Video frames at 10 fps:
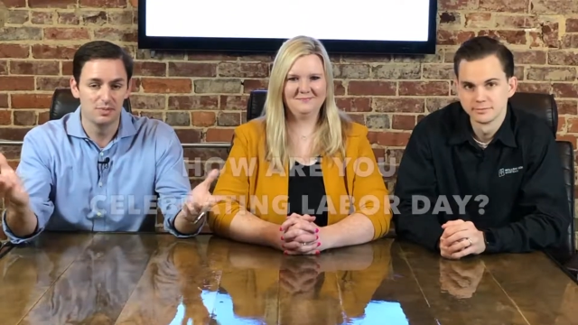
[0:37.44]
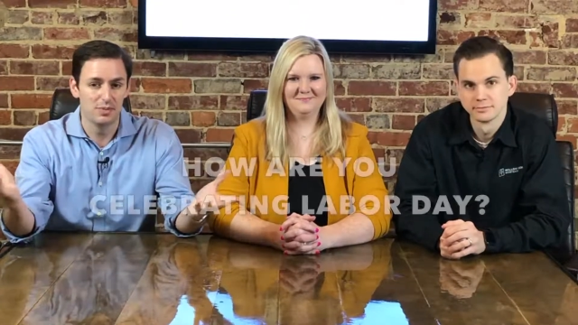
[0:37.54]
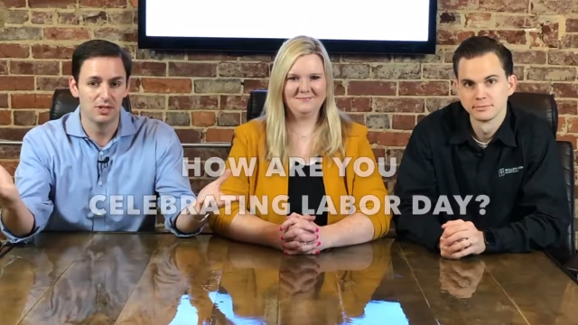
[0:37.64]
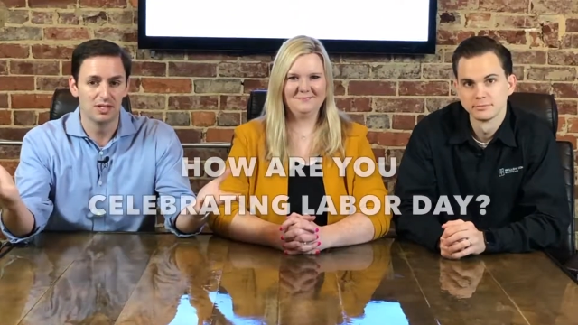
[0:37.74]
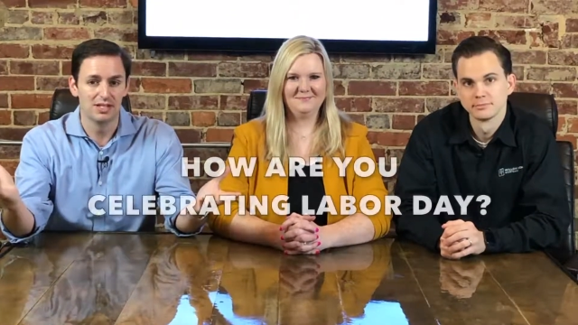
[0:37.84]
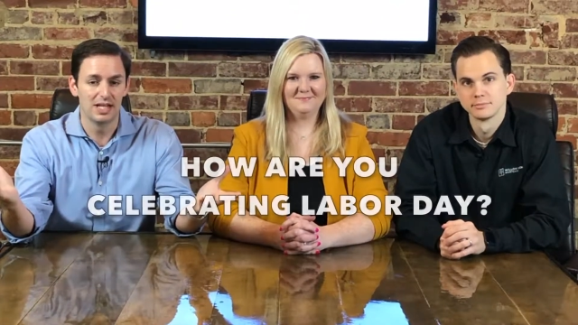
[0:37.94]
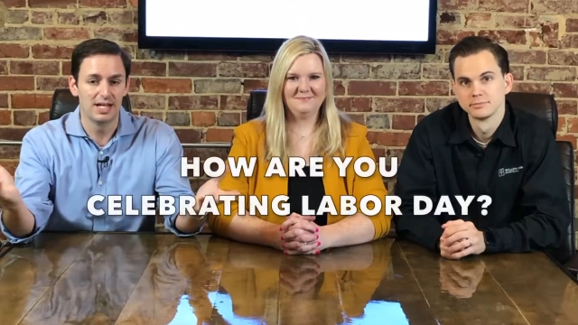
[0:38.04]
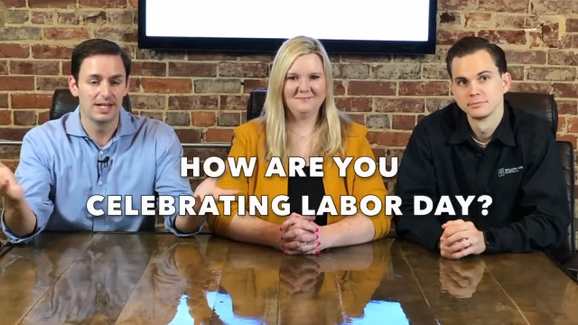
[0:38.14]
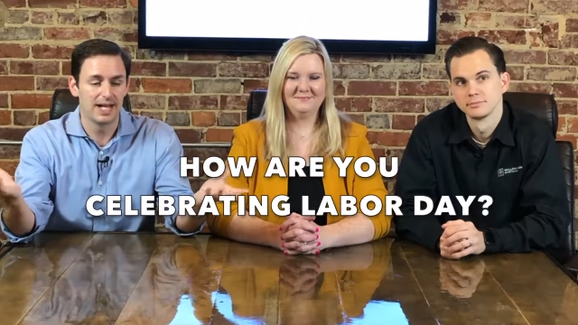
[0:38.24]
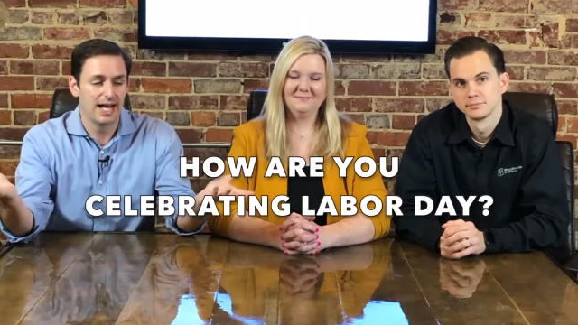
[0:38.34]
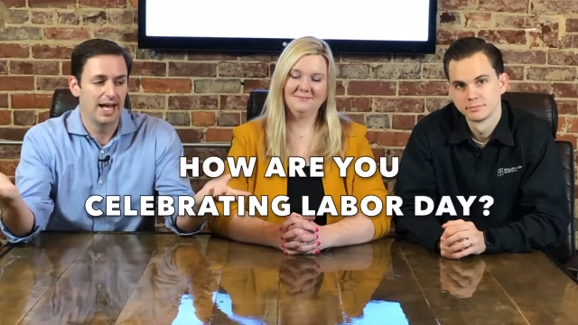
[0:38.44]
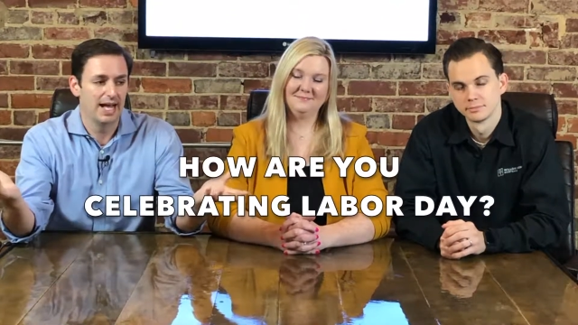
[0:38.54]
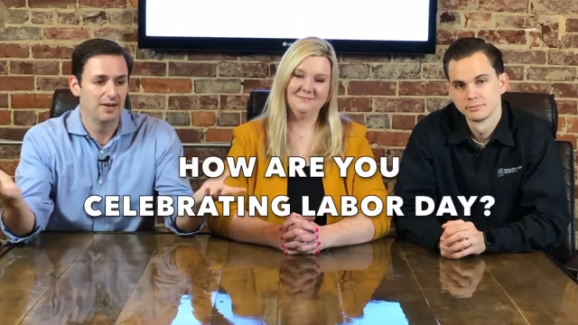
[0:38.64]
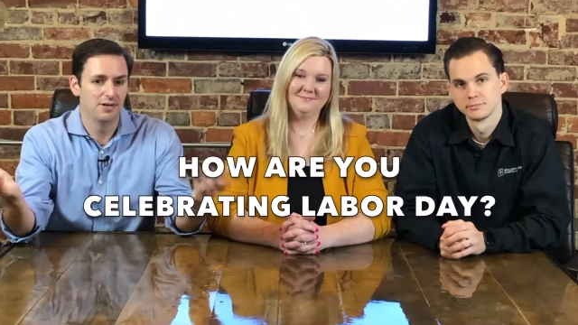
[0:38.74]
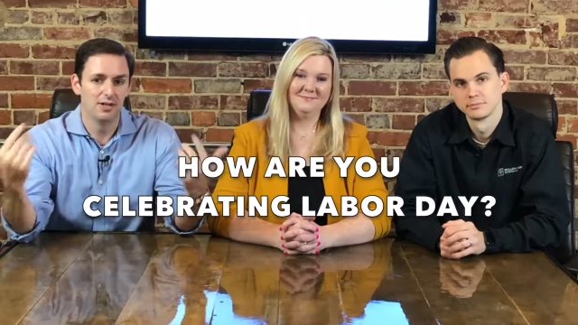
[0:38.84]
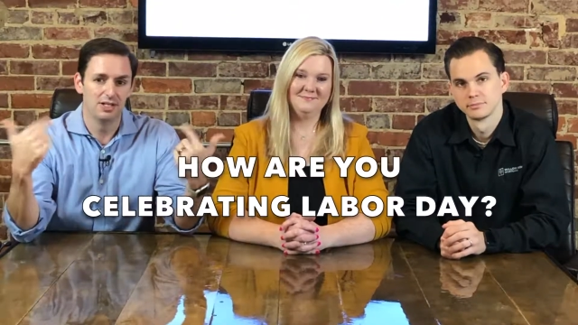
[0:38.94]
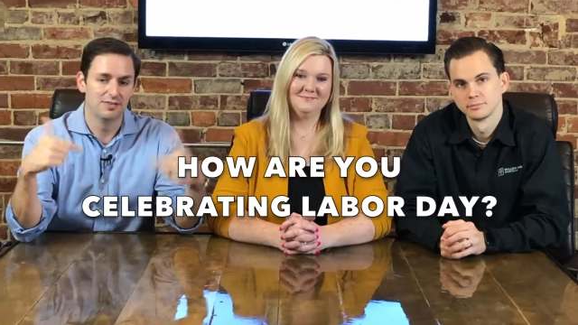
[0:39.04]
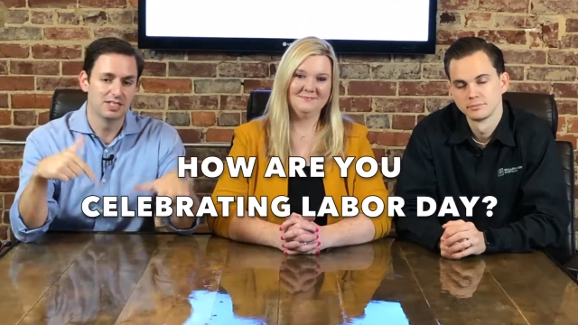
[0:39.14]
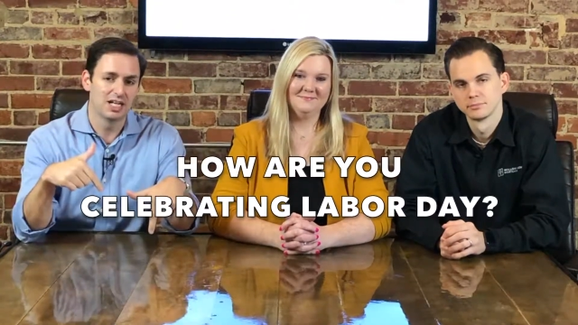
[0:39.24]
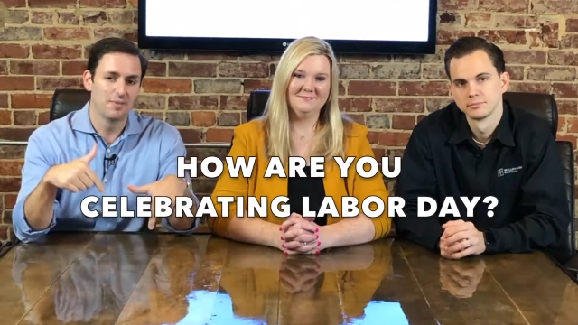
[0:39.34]
Speaker 1: maybe you're at the lake. I don't know.
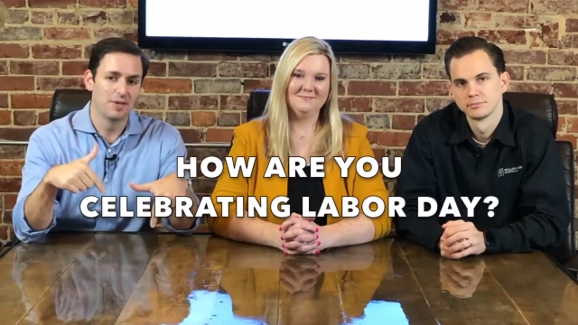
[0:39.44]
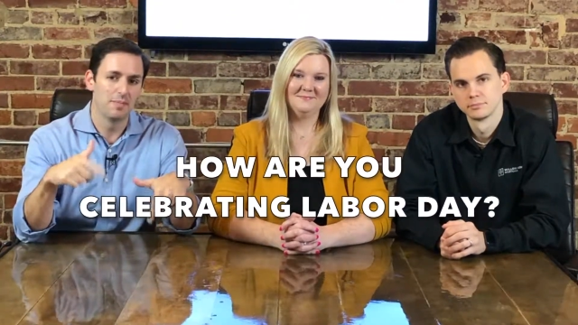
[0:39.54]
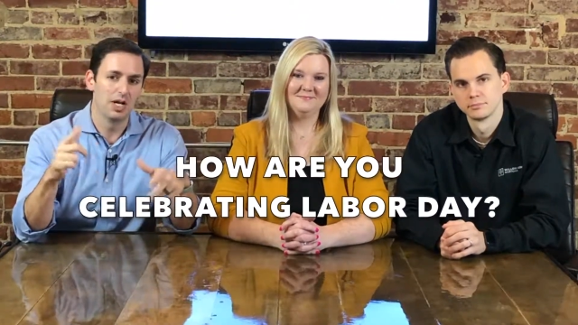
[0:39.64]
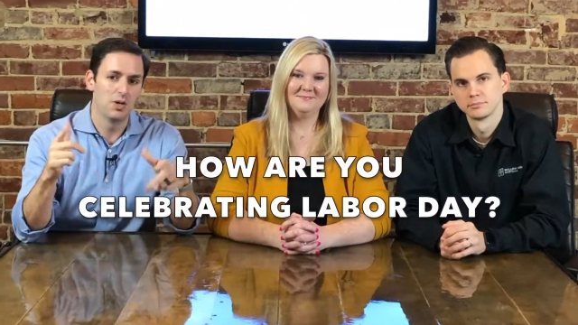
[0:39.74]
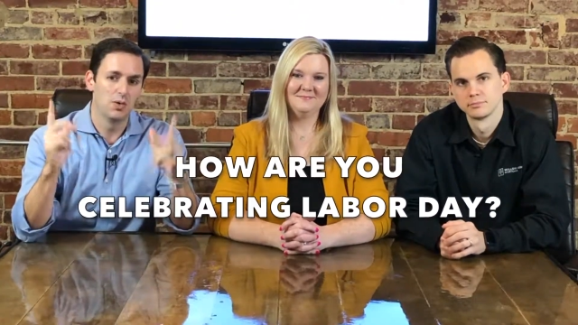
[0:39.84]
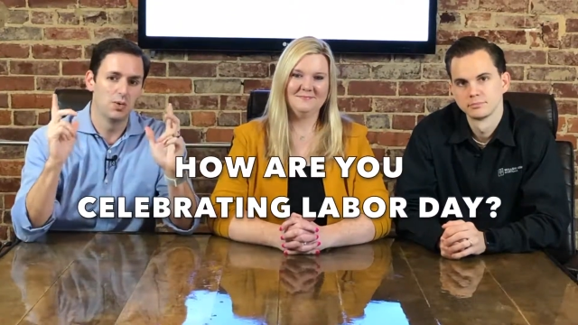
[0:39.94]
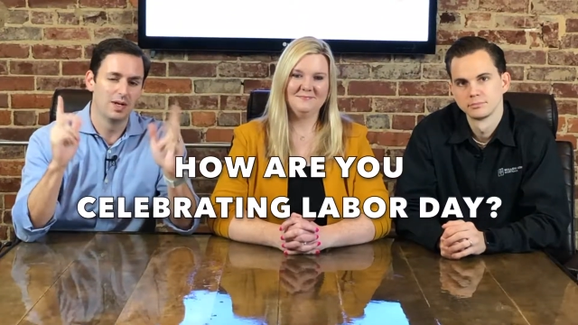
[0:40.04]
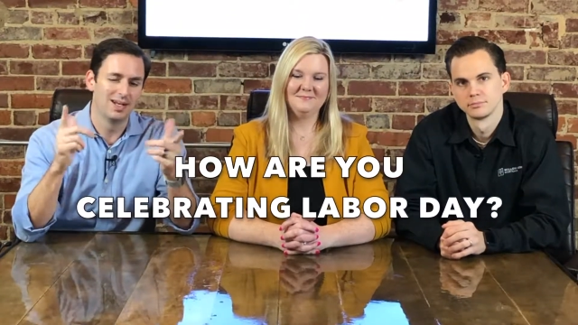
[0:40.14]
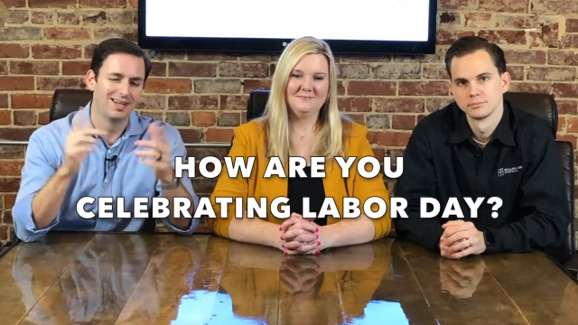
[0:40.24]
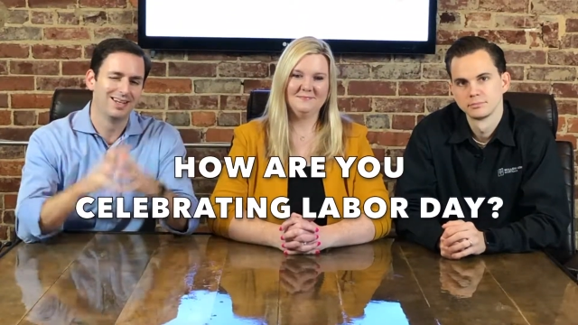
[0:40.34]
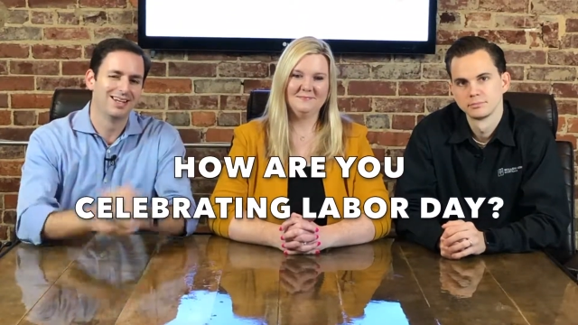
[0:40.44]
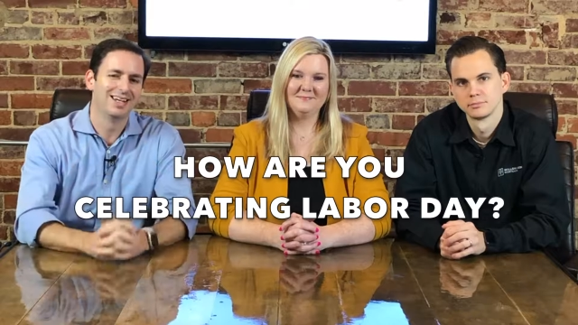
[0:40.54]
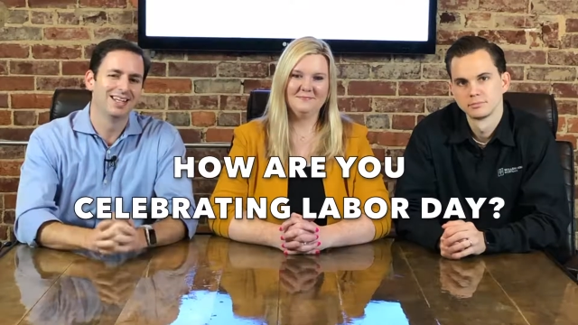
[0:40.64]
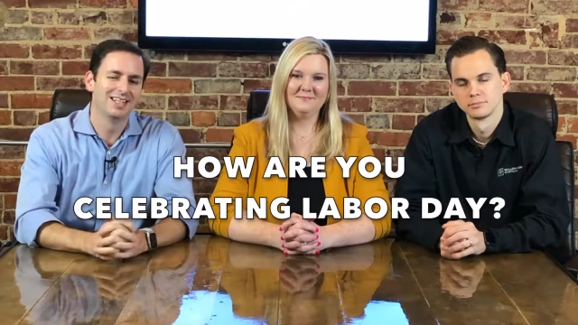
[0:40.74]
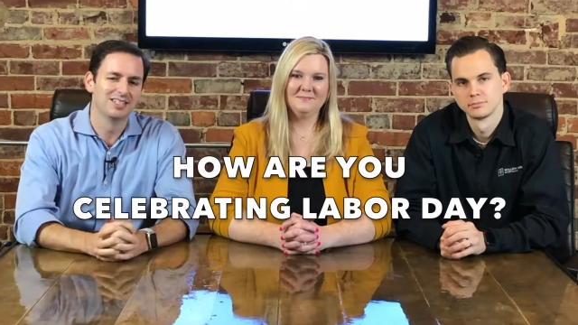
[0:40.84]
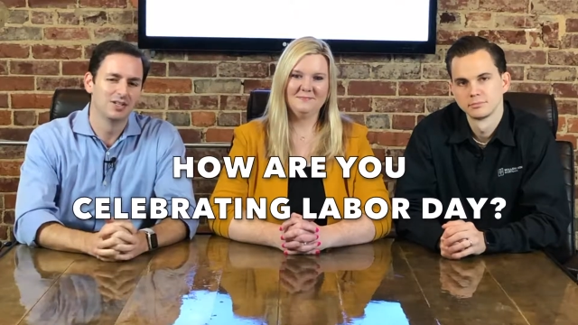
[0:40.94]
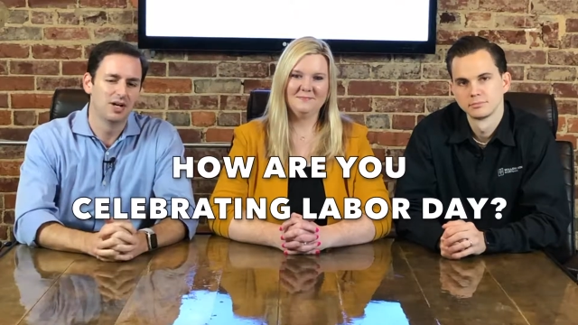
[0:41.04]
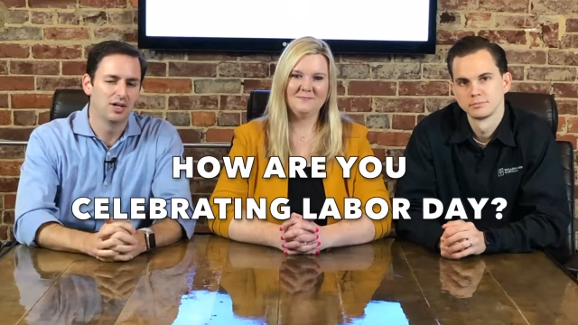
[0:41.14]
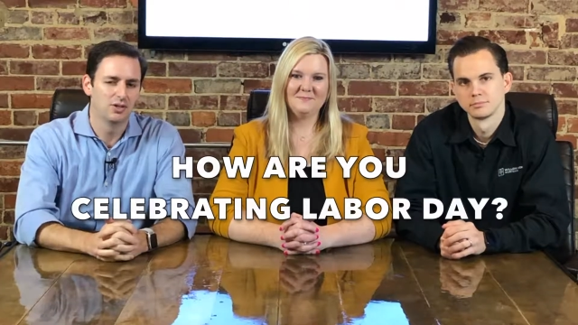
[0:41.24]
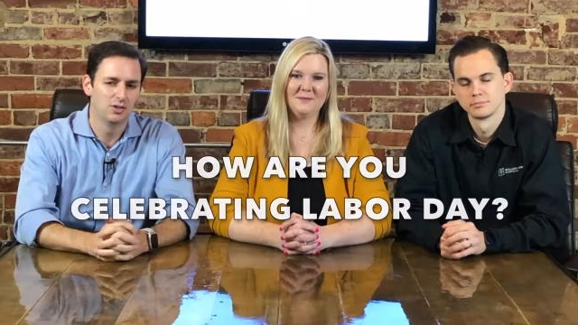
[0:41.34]
Leave us a comment below and let us know
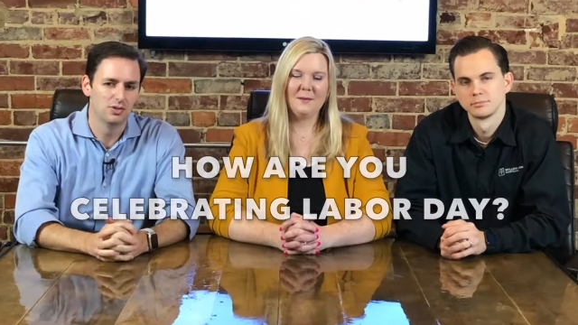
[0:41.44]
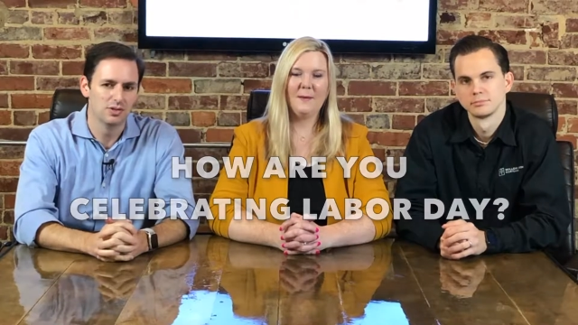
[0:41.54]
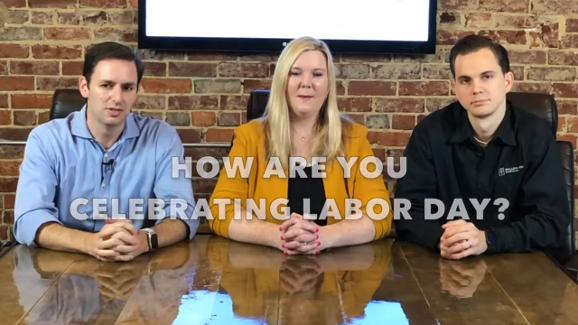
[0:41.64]
how you're